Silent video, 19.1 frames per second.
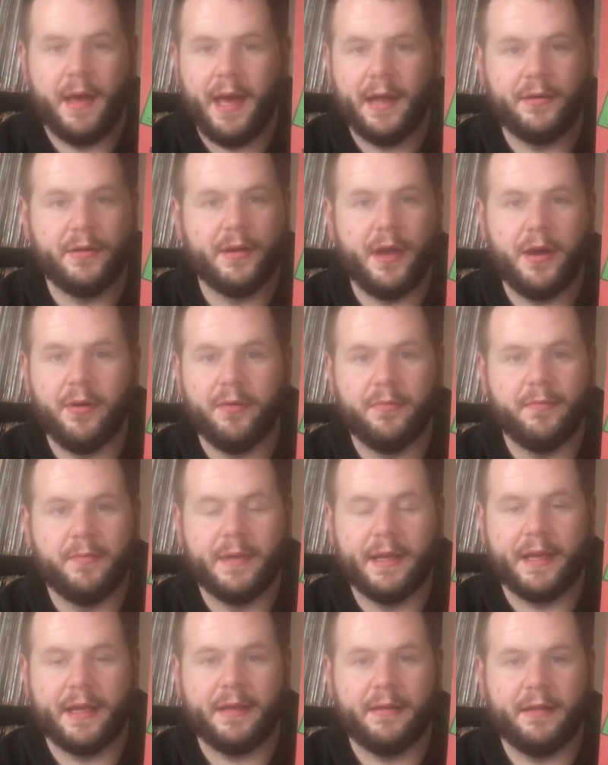don't know.
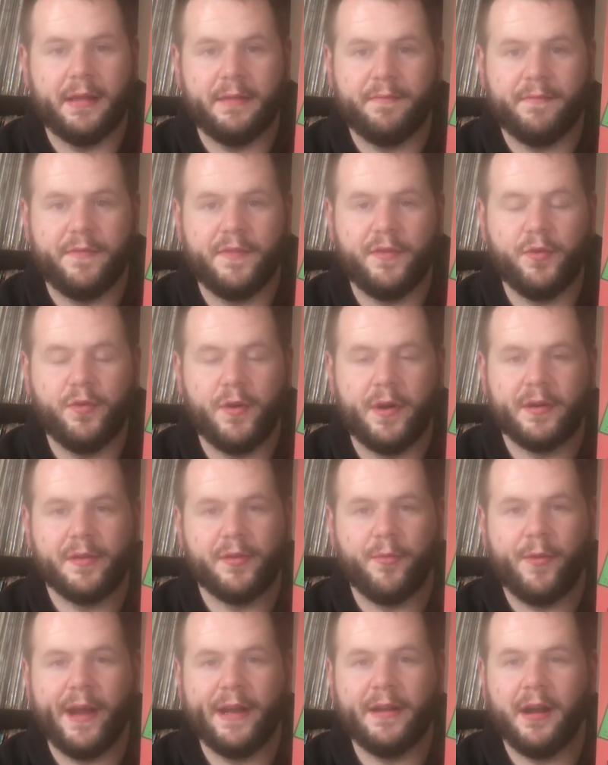It flew under
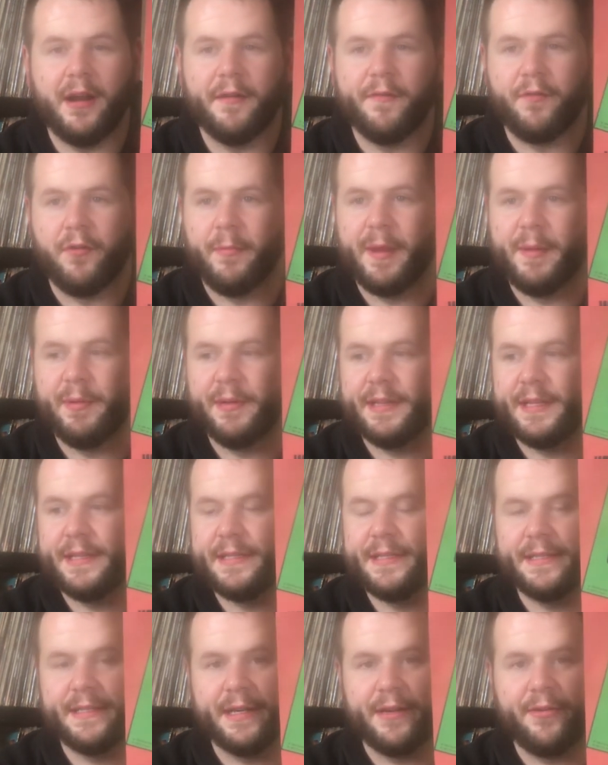the radar for me, but
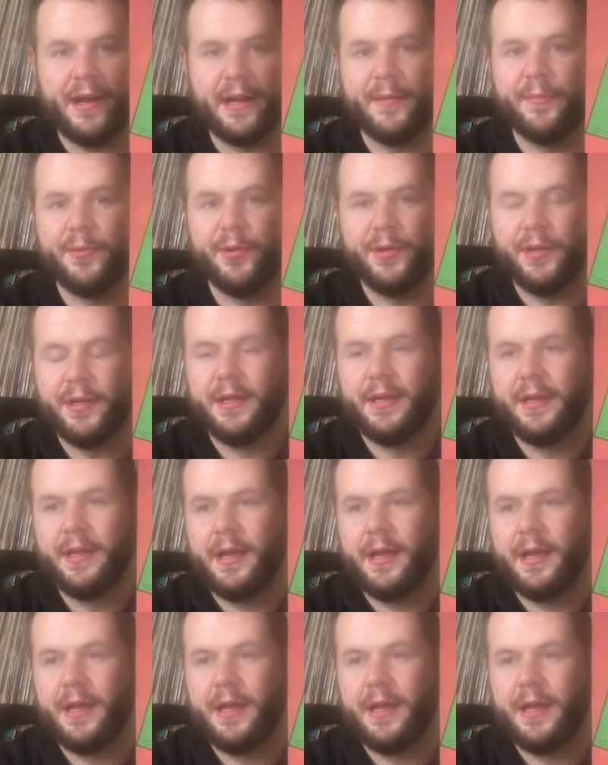this is incredible.